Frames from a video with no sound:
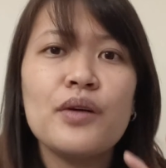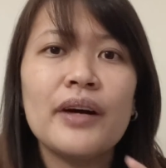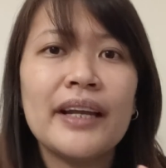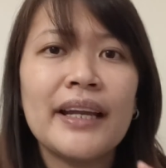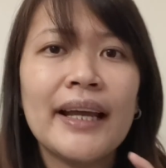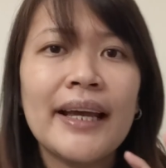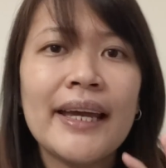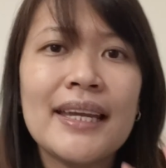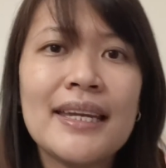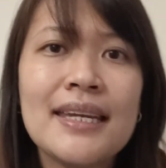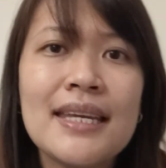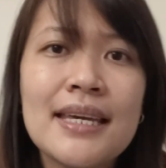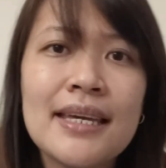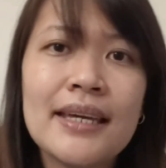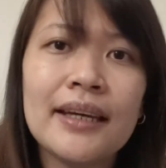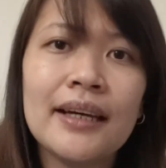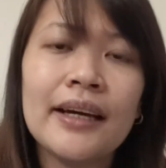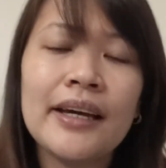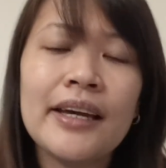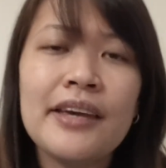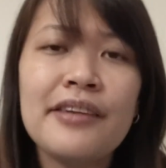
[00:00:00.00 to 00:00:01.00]
you an
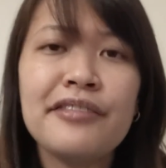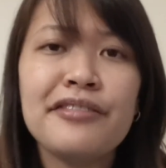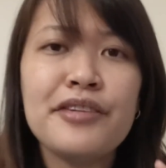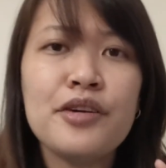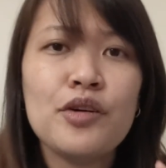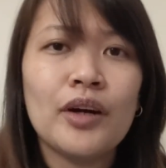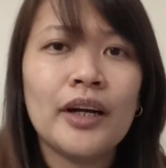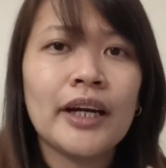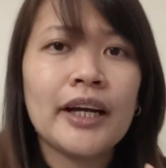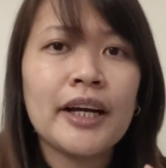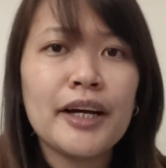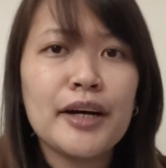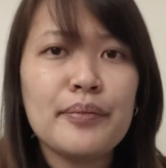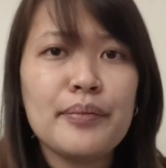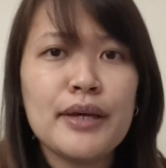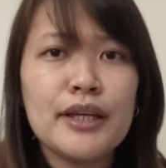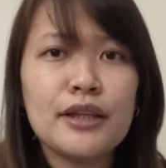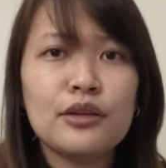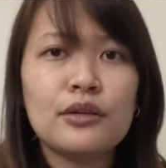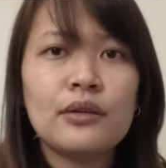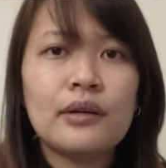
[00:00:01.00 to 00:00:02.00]
idea, if you are
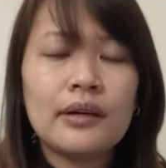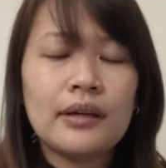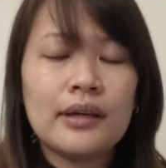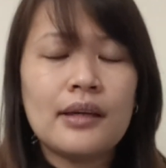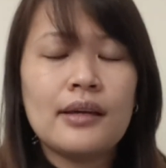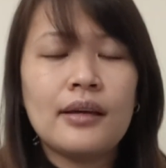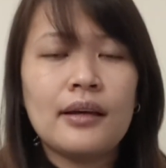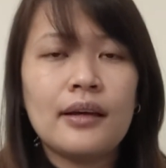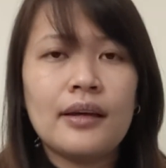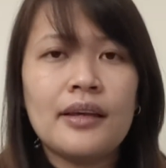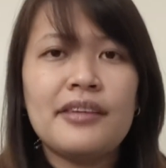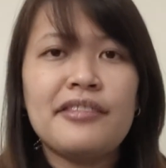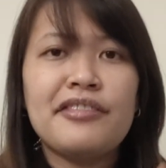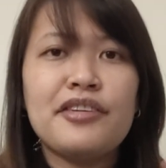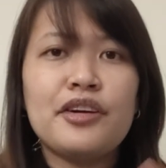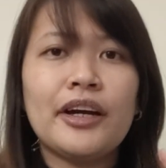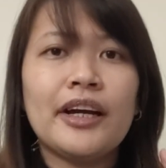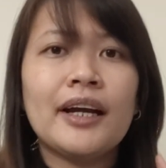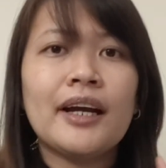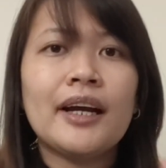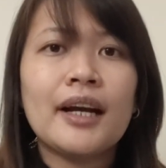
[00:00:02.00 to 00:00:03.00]
coming to
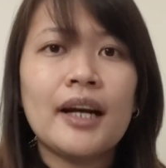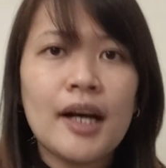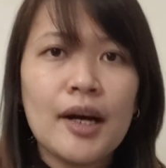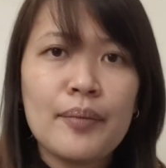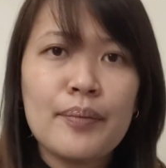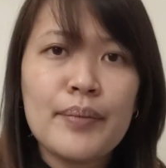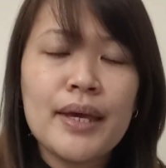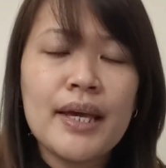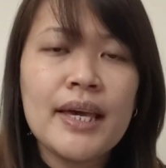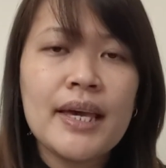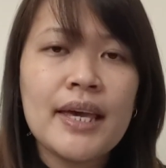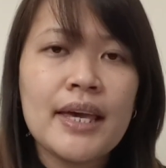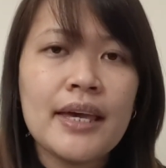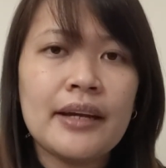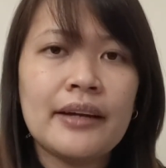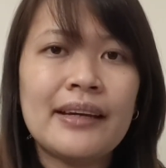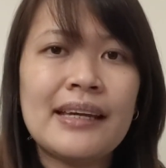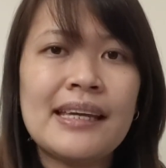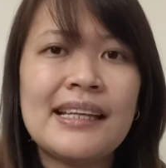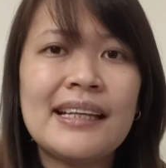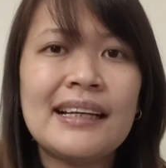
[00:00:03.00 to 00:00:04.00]
if you are coming
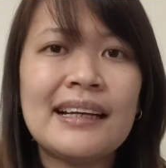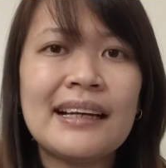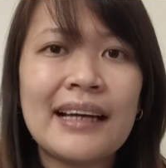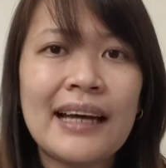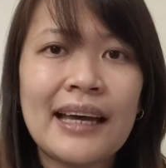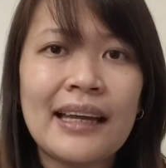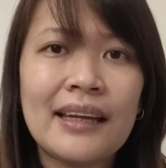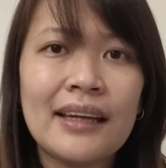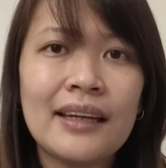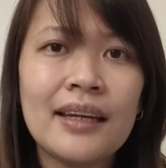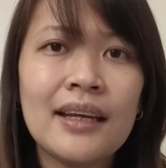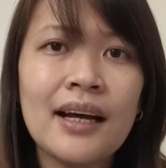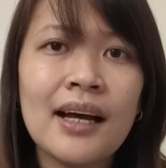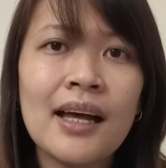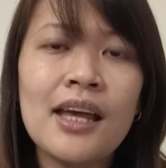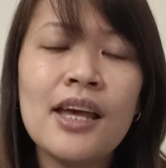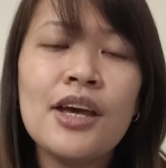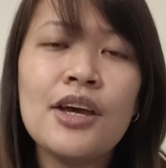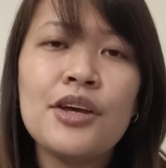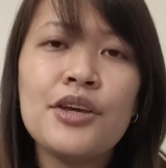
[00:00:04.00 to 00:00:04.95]
here in Canada,